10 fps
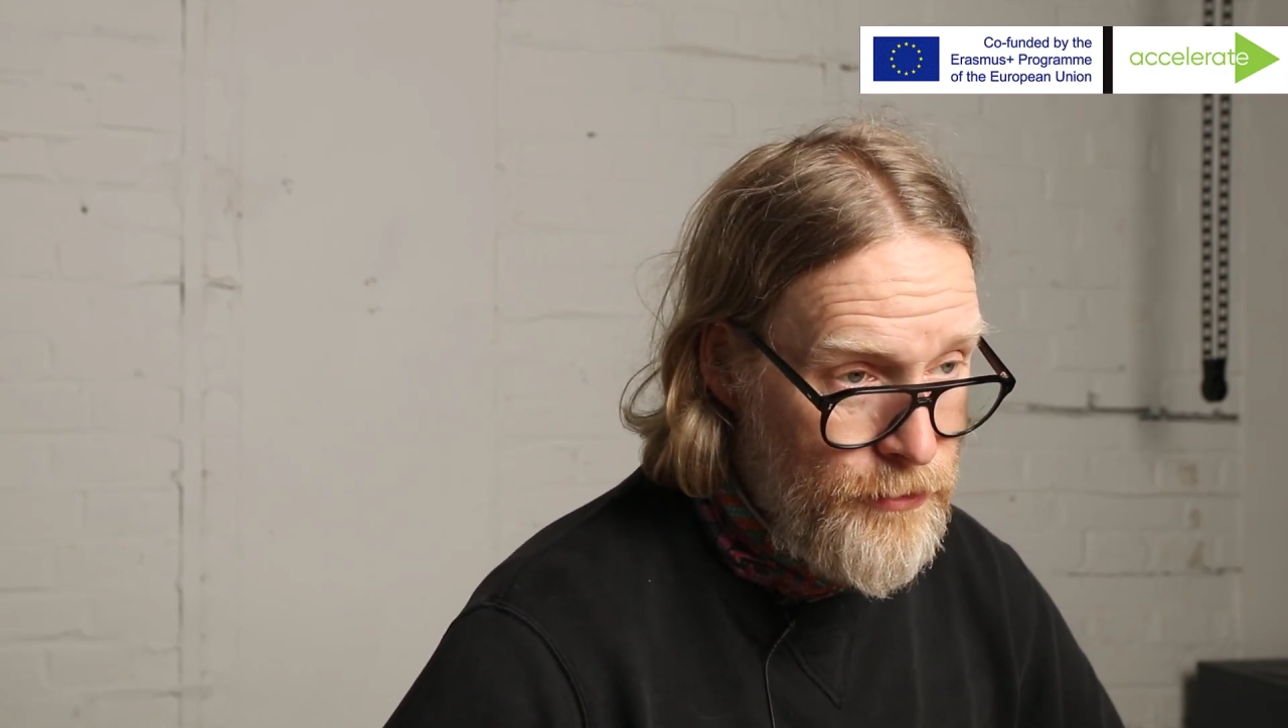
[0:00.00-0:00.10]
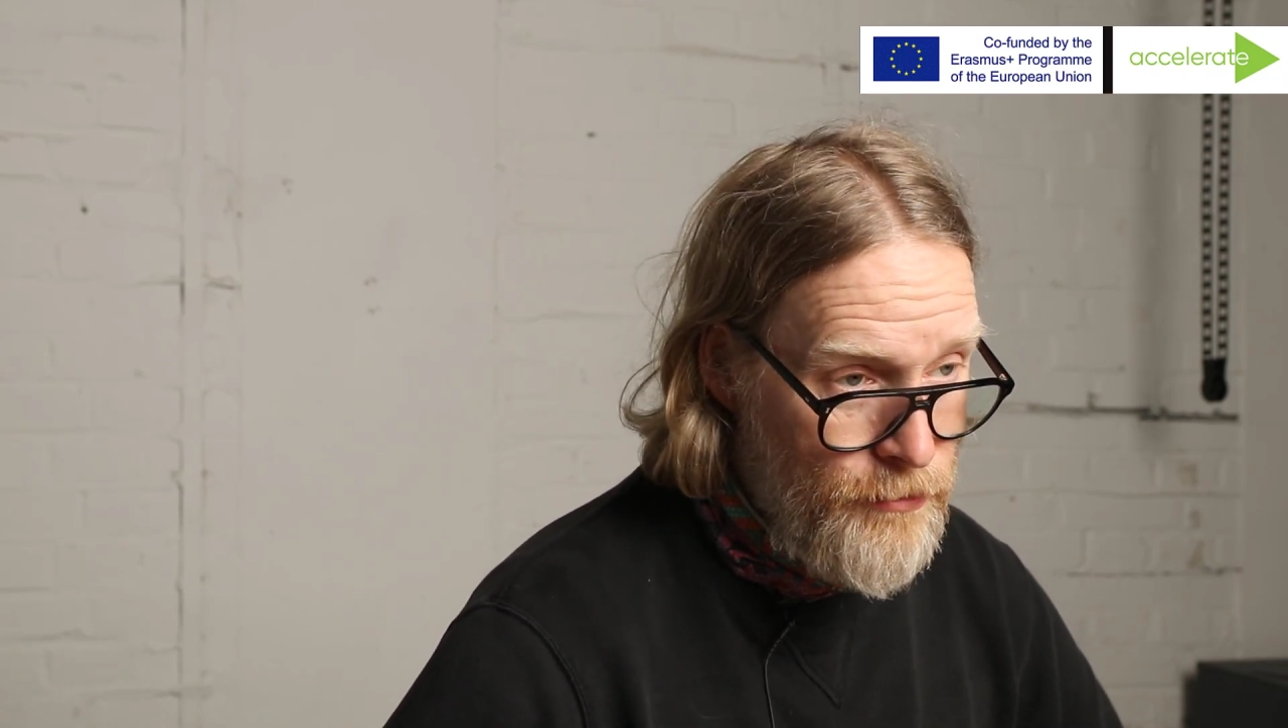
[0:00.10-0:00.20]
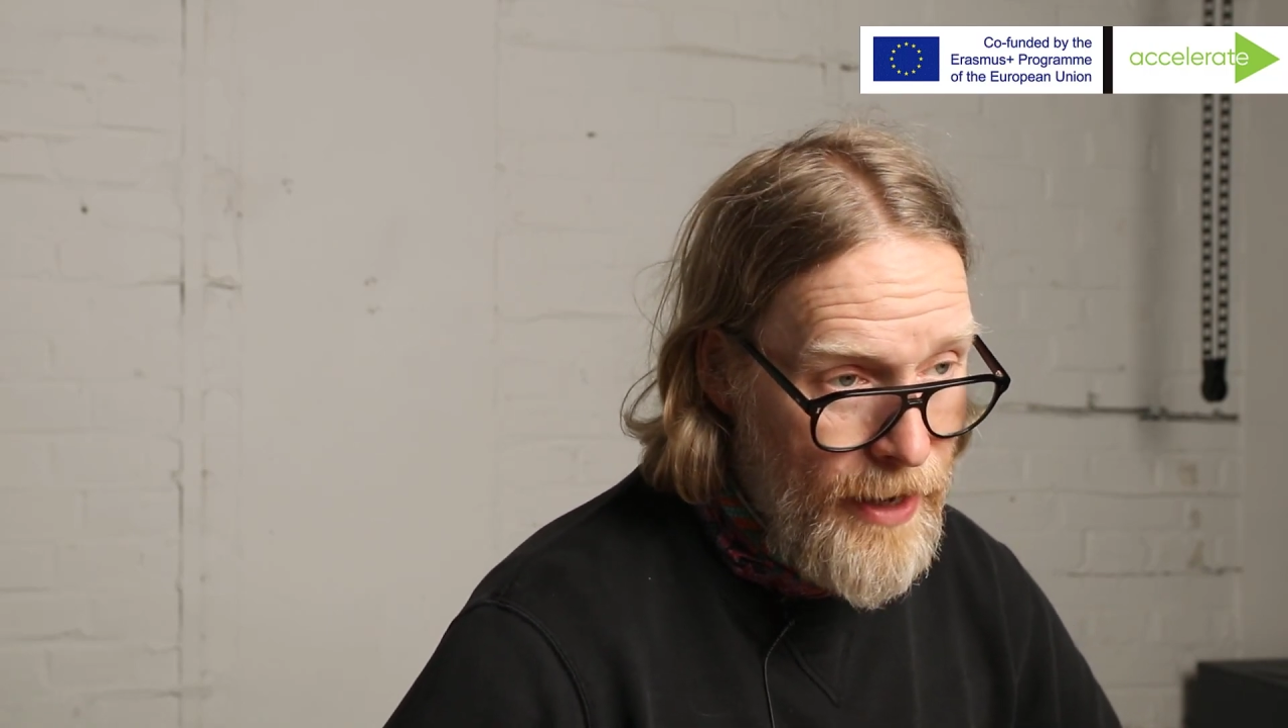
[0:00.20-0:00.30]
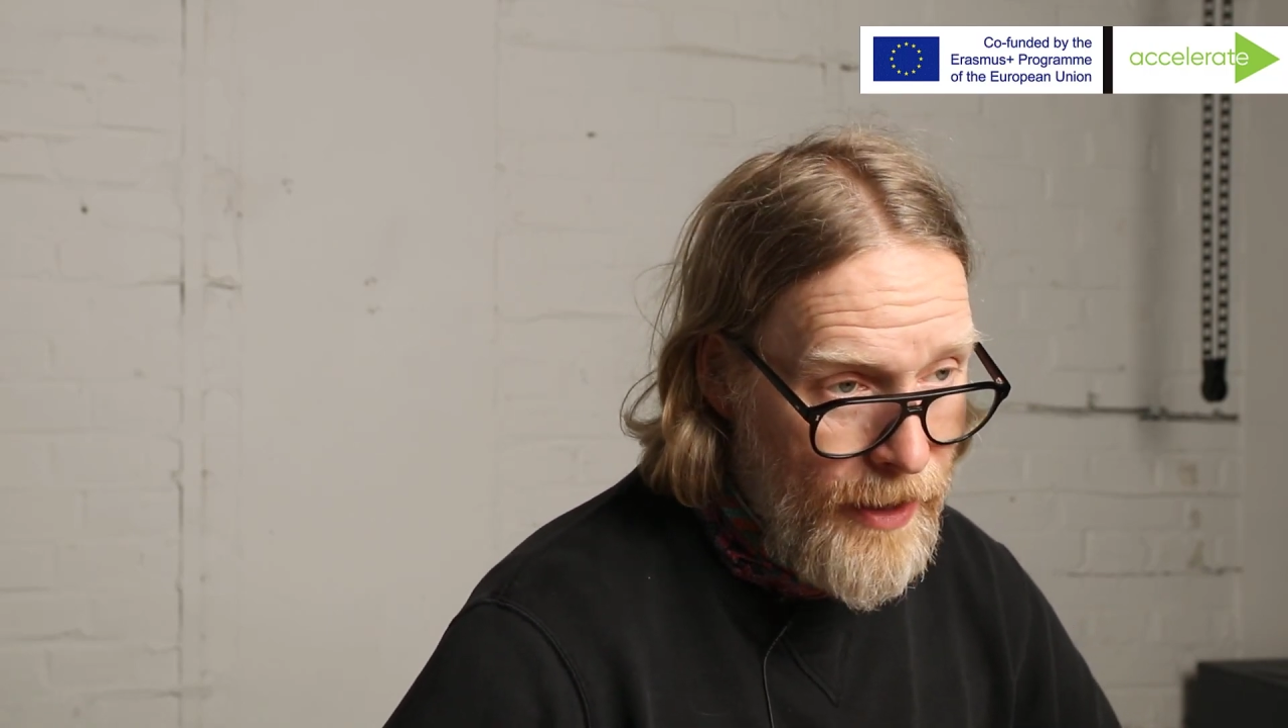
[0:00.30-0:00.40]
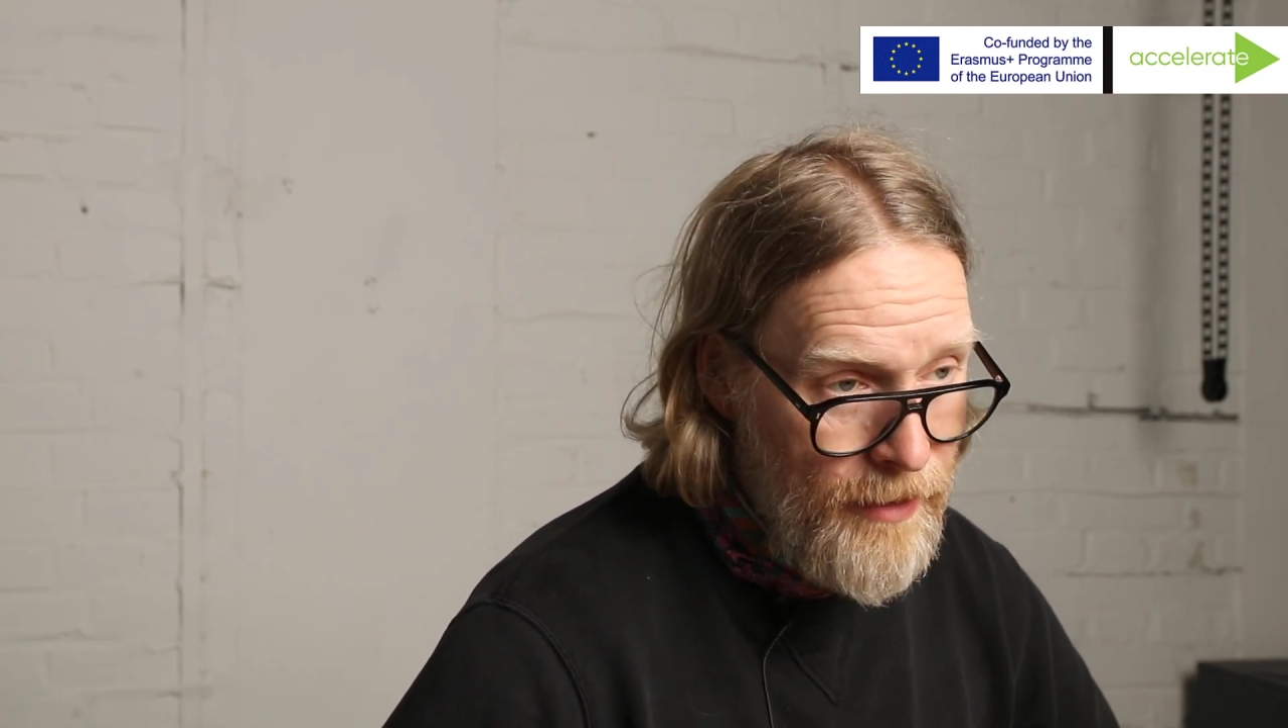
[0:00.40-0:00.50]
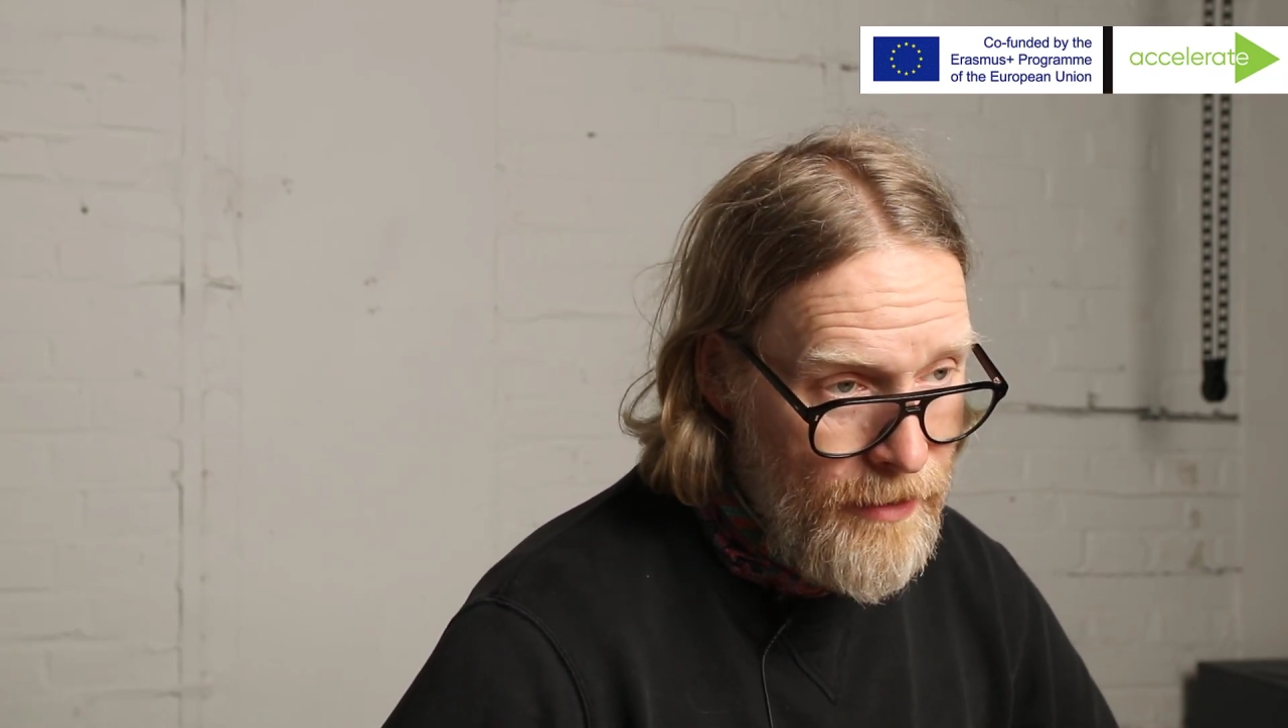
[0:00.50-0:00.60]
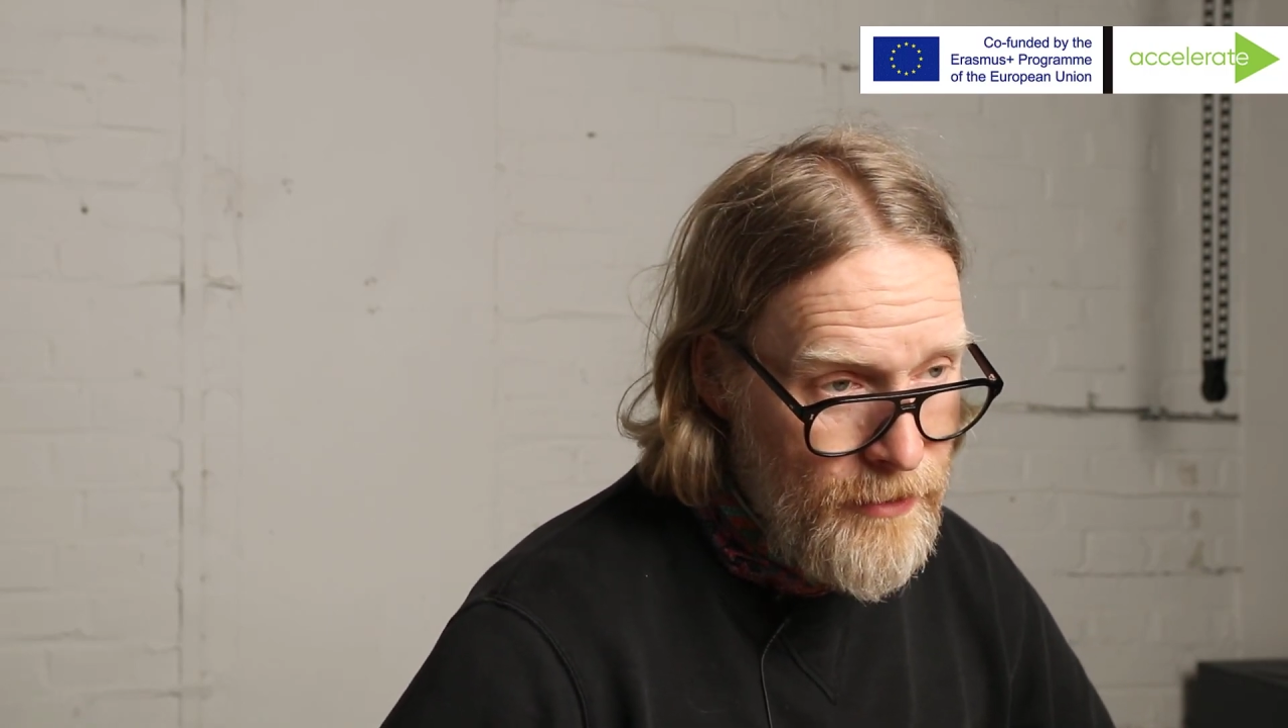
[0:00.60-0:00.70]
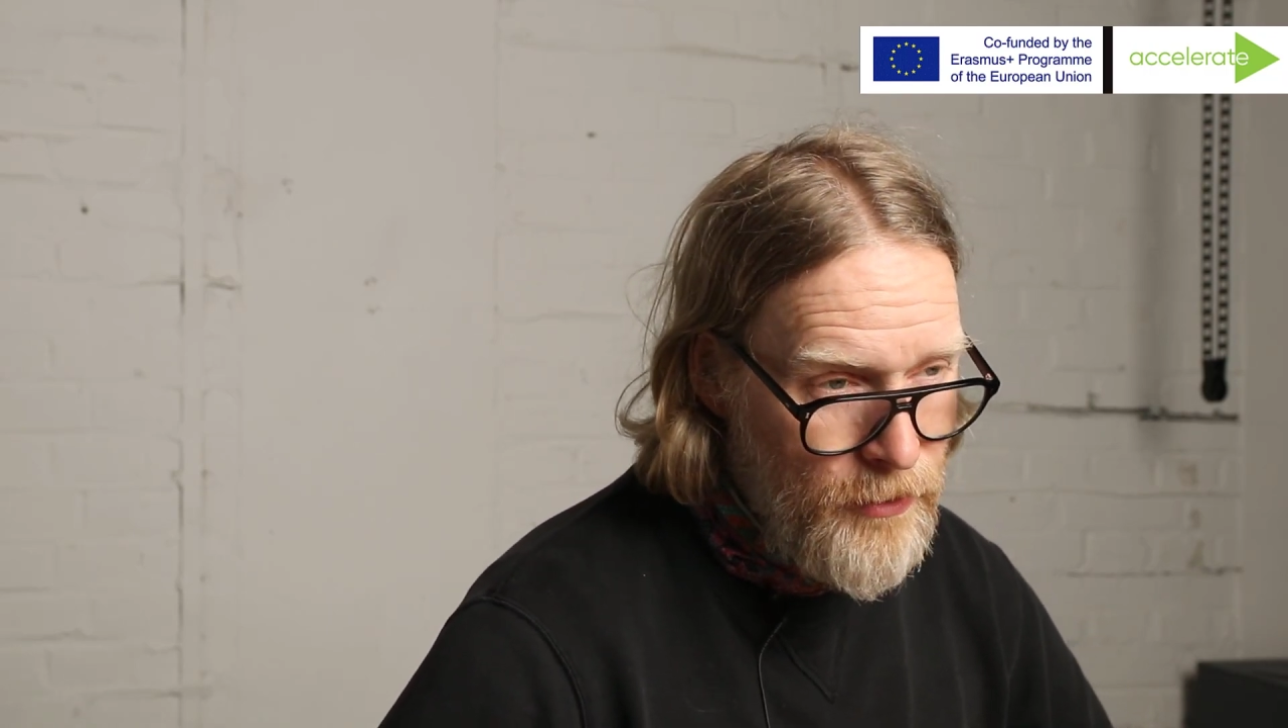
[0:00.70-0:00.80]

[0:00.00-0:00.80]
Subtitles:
trick,